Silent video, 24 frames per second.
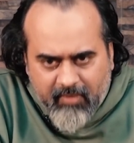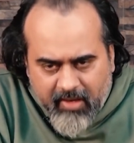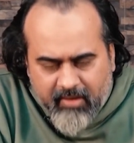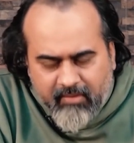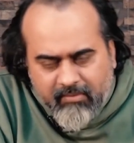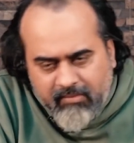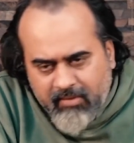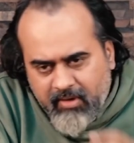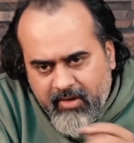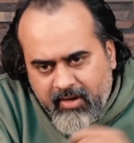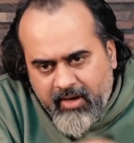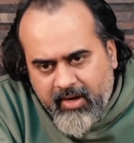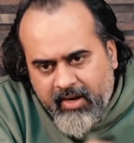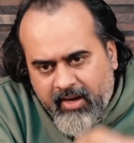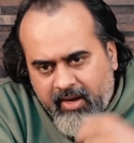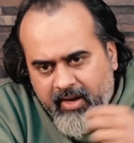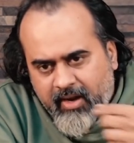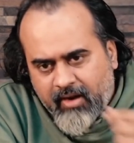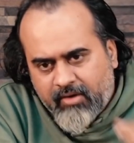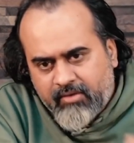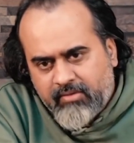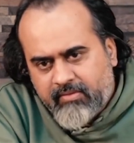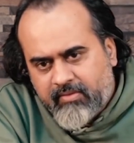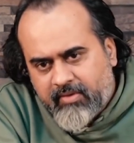inwardly,
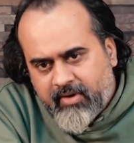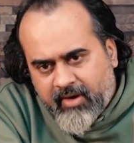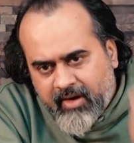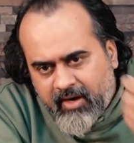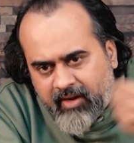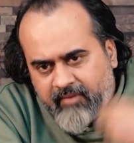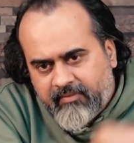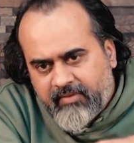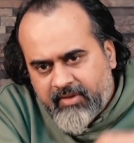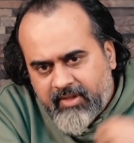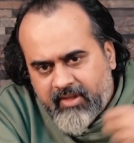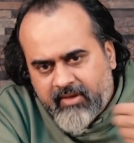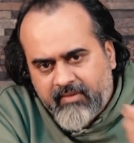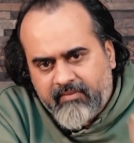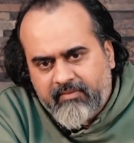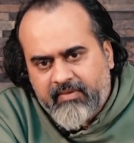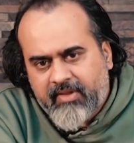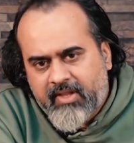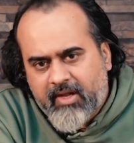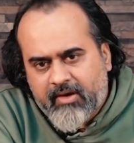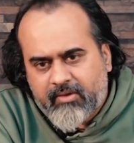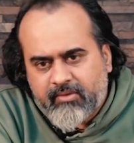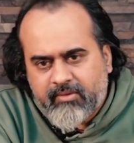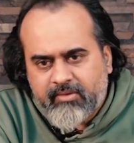outwardly, within,
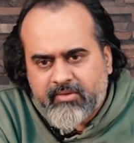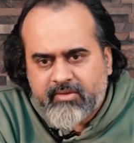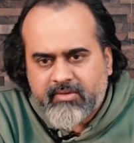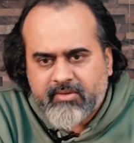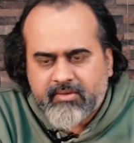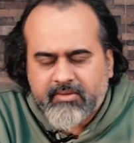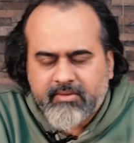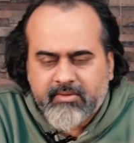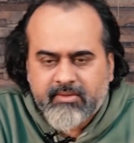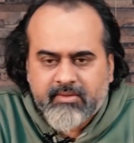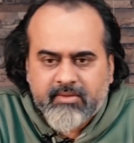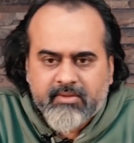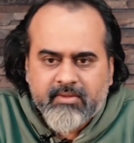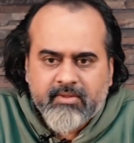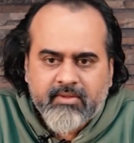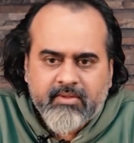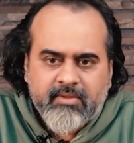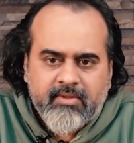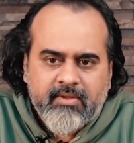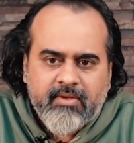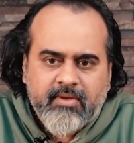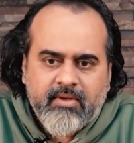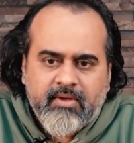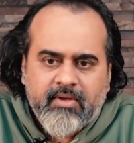without,
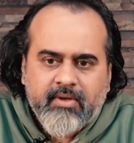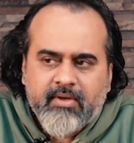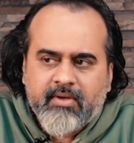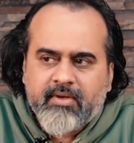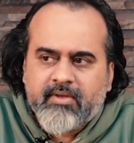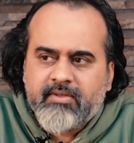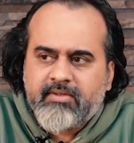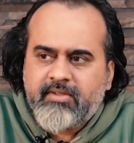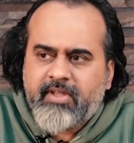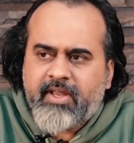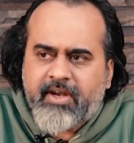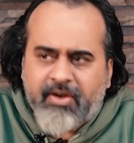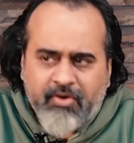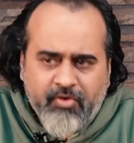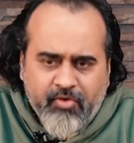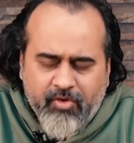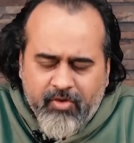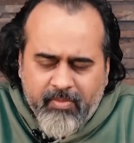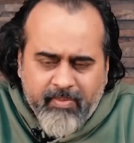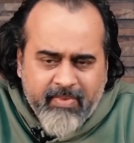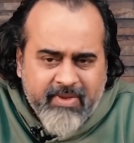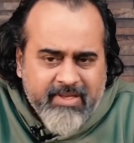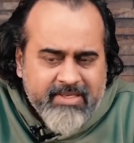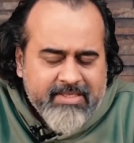then you
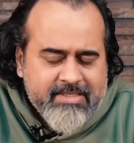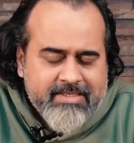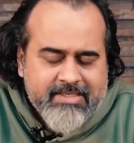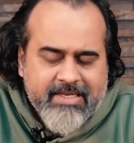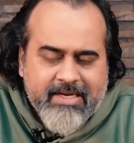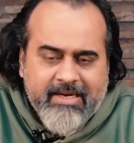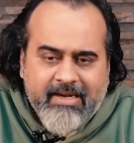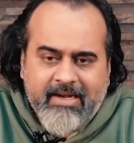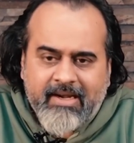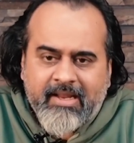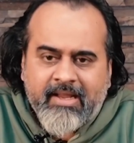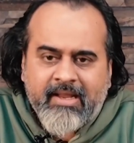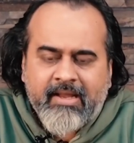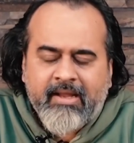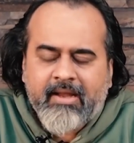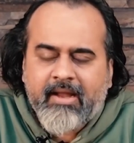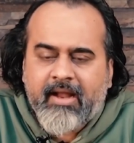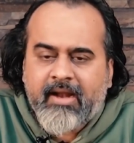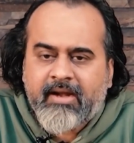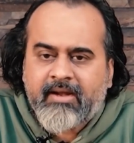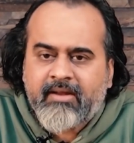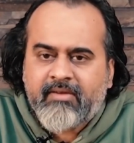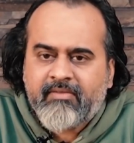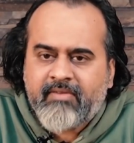would be settling
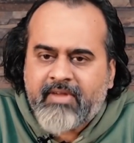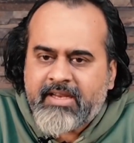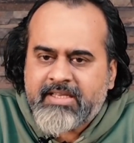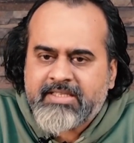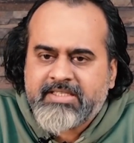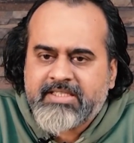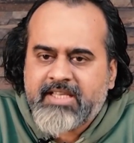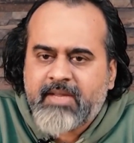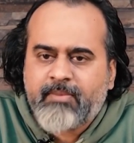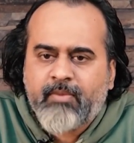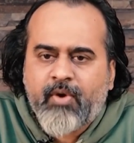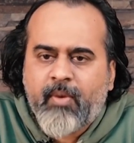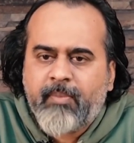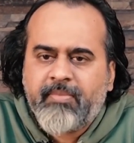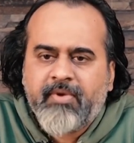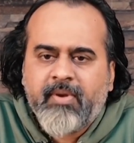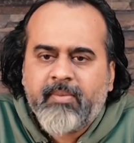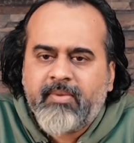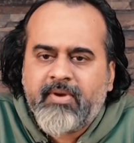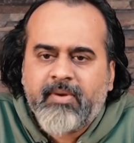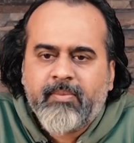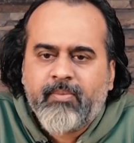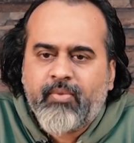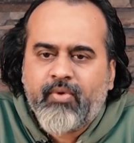at a very
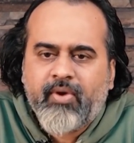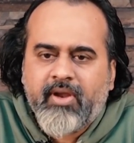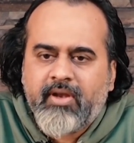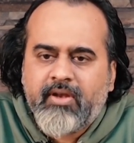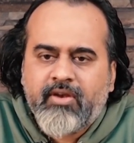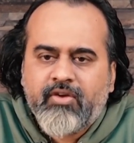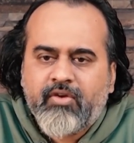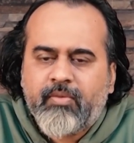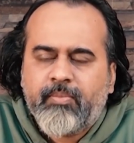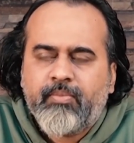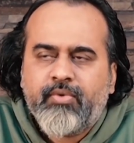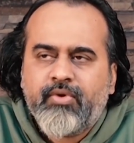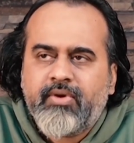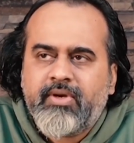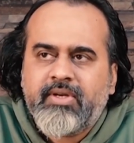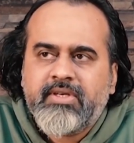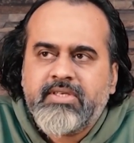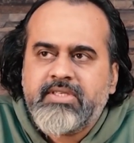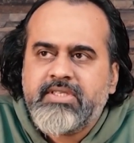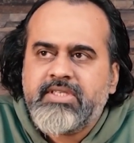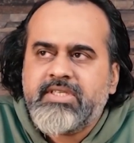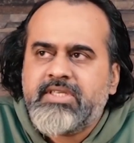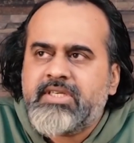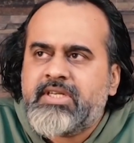suboptimal point. Your
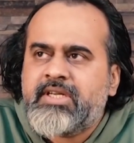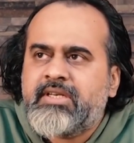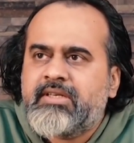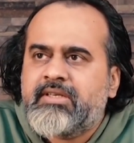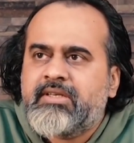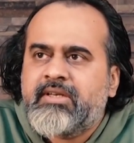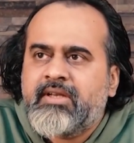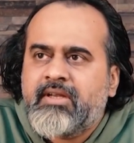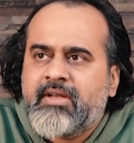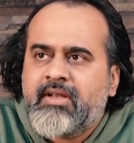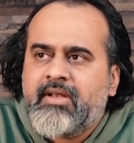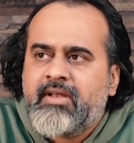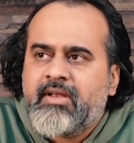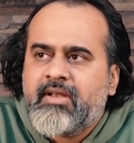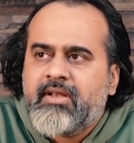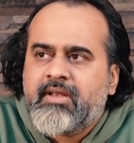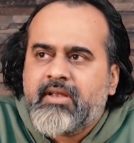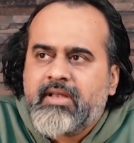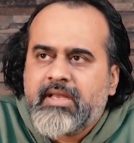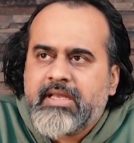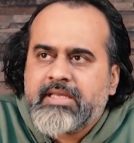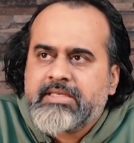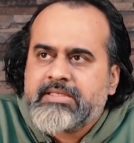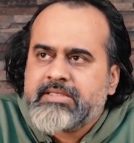potential
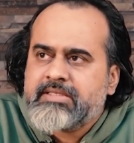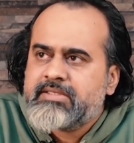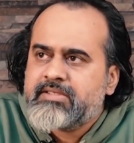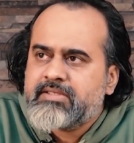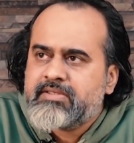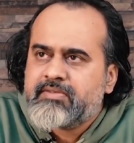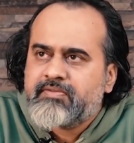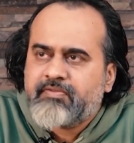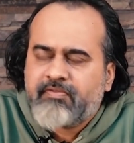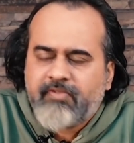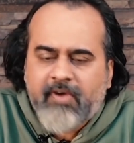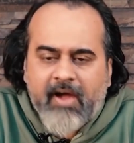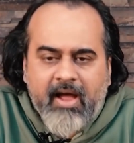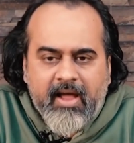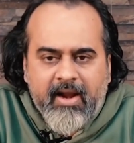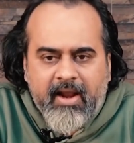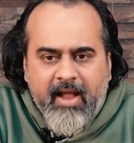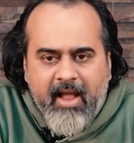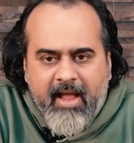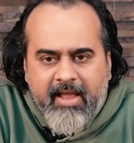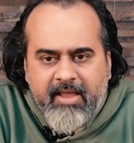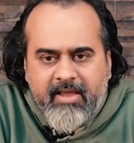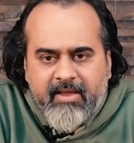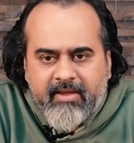is far
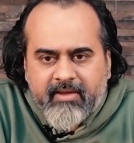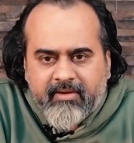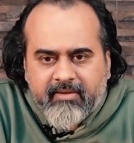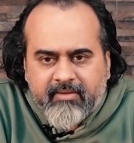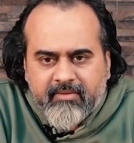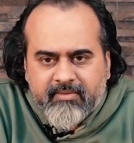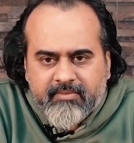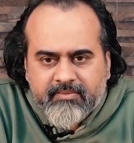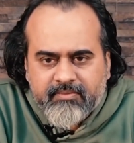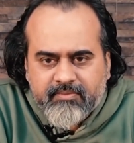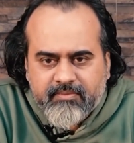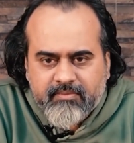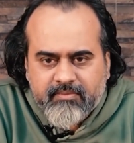higher.